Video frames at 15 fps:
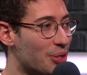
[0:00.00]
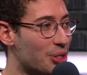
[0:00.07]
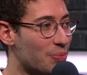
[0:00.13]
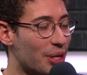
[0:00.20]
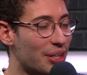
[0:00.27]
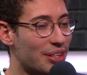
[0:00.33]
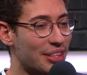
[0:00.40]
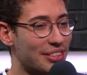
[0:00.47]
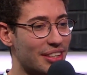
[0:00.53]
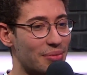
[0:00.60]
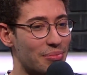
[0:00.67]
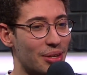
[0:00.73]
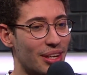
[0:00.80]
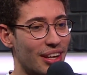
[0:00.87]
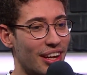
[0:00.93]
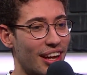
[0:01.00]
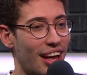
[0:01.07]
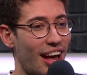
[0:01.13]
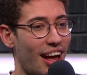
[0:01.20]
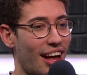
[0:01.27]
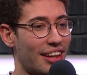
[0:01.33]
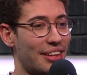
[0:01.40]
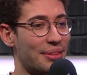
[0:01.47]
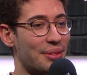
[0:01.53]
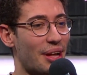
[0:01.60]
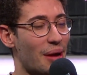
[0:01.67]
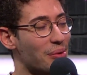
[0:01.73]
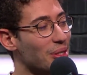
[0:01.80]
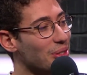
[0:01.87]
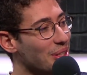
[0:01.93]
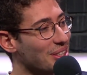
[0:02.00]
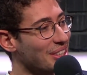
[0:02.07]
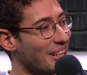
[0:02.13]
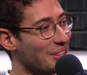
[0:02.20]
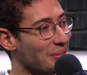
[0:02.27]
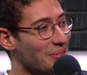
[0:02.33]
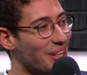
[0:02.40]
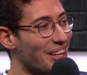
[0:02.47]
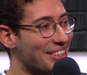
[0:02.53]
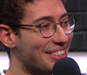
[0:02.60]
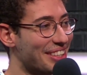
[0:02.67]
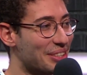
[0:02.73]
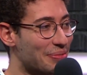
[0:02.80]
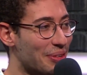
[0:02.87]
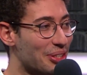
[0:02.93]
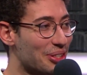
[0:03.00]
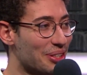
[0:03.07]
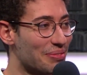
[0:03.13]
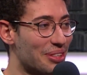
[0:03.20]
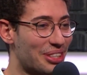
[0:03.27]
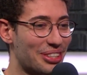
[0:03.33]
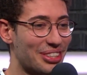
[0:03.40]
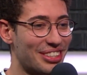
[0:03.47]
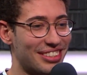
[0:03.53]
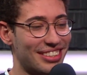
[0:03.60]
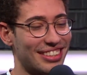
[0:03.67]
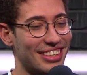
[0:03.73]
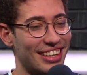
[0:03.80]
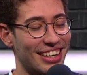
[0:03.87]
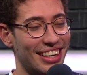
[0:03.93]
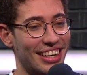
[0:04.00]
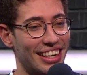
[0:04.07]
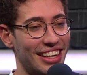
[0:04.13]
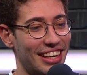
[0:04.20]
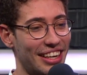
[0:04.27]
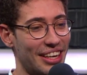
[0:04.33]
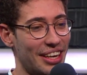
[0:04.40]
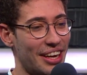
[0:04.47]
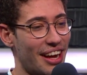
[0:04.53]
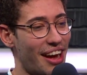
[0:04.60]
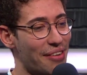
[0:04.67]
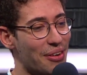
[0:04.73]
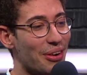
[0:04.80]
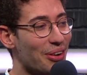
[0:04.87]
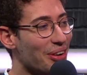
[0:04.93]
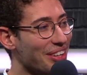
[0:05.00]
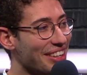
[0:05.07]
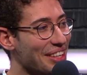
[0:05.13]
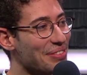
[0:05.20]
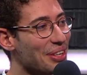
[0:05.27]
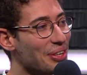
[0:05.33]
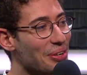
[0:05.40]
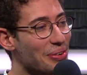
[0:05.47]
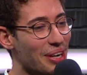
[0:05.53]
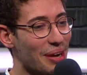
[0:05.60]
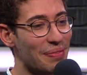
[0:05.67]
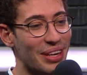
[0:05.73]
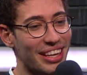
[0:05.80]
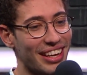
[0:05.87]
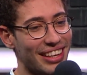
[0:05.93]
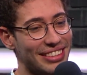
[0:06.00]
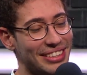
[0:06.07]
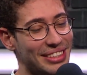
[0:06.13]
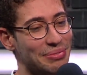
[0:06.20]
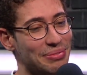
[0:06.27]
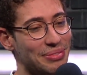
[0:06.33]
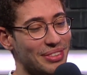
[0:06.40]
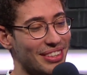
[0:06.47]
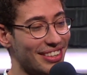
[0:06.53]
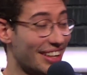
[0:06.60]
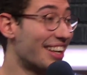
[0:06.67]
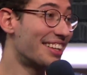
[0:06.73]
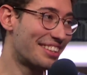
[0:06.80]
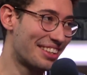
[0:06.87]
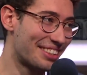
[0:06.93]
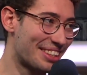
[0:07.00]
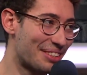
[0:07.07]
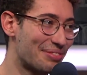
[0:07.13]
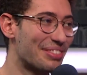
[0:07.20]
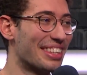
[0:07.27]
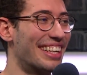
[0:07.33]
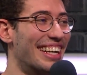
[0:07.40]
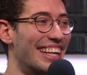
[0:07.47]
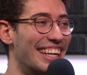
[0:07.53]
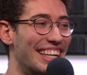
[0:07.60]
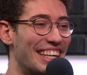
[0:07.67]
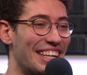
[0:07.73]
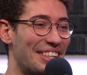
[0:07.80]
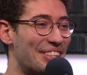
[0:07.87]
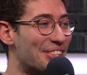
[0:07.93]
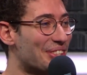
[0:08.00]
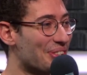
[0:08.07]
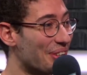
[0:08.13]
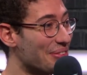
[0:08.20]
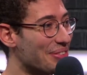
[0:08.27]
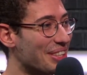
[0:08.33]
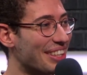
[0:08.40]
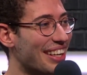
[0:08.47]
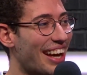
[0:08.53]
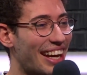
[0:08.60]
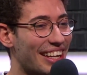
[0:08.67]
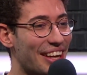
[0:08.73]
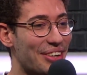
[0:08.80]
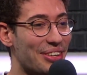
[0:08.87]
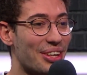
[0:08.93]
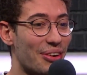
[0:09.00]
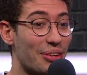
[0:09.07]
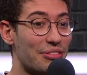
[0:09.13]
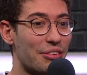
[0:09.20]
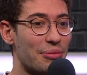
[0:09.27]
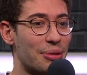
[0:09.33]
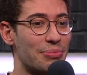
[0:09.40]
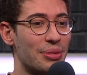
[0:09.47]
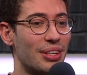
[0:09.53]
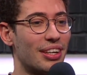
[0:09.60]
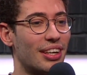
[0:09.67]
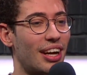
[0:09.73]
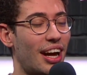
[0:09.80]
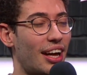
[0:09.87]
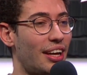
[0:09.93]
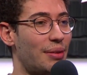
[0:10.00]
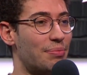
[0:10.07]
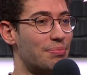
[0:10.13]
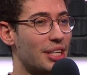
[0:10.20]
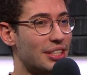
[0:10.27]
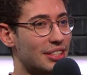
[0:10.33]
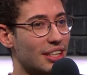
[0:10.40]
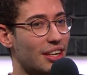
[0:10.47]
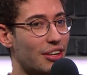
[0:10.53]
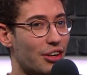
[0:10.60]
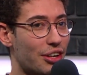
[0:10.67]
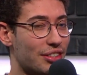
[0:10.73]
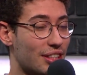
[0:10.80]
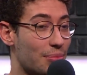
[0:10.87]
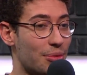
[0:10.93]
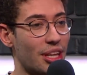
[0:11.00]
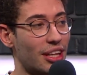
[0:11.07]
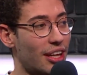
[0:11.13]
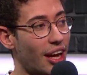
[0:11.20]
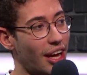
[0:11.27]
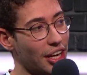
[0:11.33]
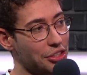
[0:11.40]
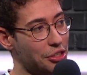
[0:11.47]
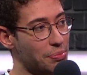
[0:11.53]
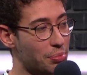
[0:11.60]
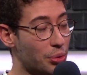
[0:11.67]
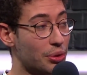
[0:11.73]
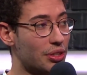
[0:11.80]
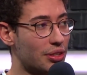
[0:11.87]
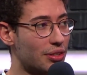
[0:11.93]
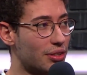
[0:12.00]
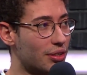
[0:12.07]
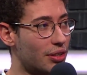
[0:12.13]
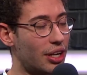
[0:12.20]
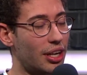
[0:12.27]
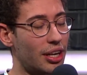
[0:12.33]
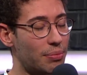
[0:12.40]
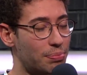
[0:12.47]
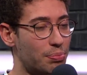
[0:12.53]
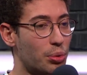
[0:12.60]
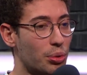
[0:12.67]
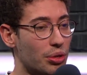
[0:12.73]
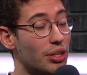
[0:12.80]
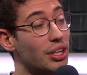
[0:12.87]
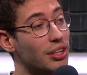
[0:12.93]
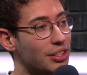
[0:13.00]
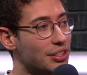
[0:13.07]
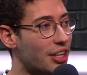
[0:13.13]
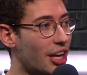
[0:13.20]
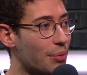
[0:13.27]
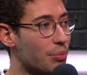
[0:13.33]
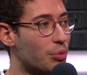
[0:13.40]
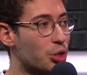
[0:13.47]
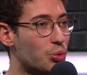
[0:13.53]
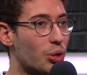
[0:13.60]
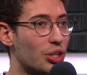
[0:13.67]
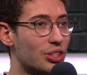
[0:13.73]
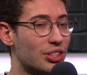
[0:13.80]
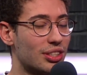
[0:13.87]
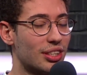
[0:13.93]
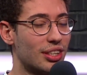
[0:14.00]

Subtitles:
to play TSM. And I'm also excited to play against Special because a very long time ago when I played against him in TSM, he destroyed me, and I learned a lot from him. I basically learned something that I actually pulled in this game, which was